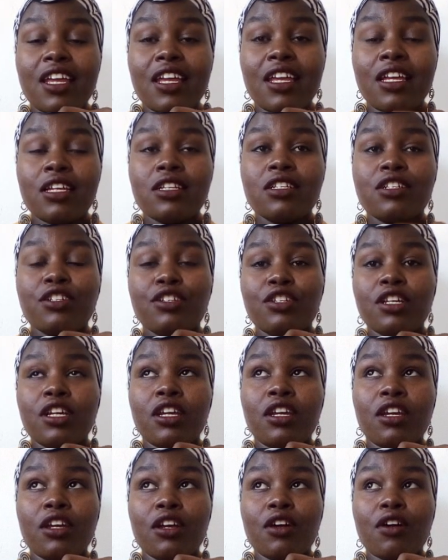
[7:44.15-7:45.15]
Each
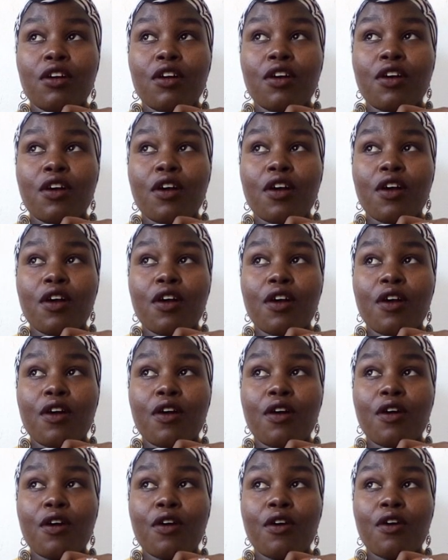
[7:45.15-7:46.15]
day
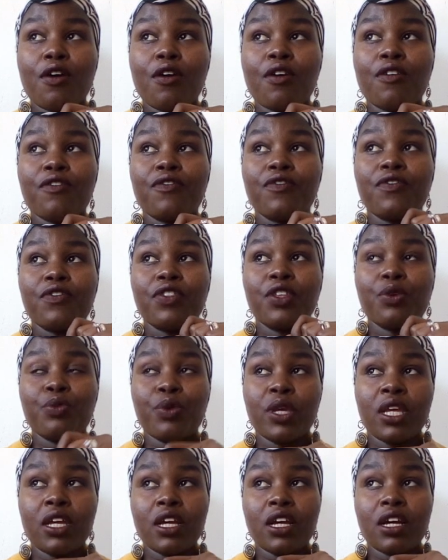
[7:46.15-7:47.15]
of the
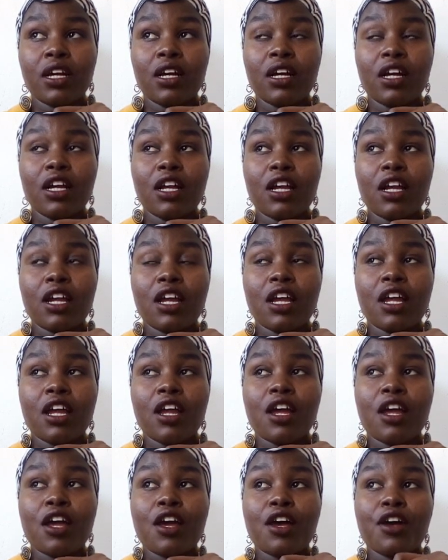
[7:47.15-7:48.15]
week
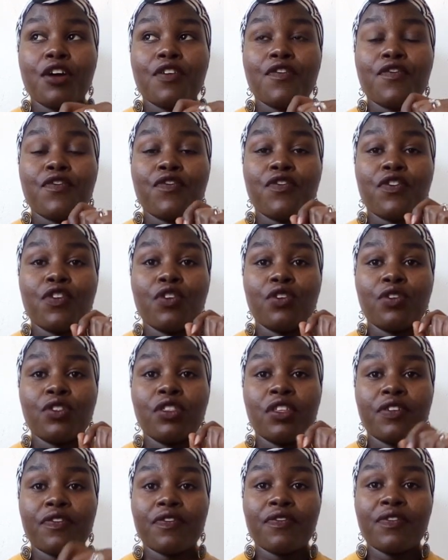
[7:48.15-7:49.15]
for
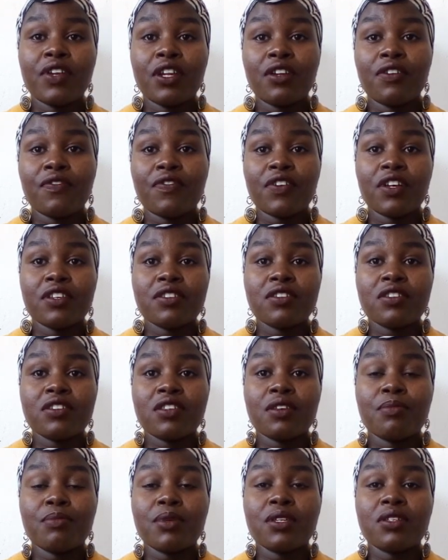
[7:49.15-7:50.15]
the very first
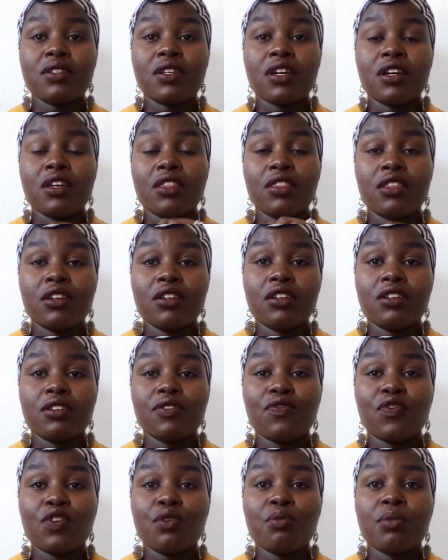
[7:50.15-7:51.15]
semester, that is
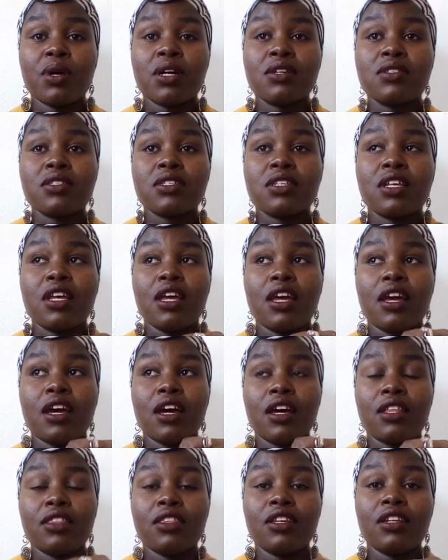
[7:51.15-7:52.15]
4 months,
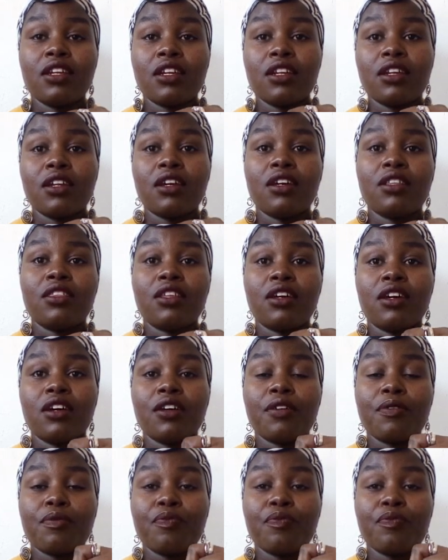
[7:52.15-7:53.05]
and then another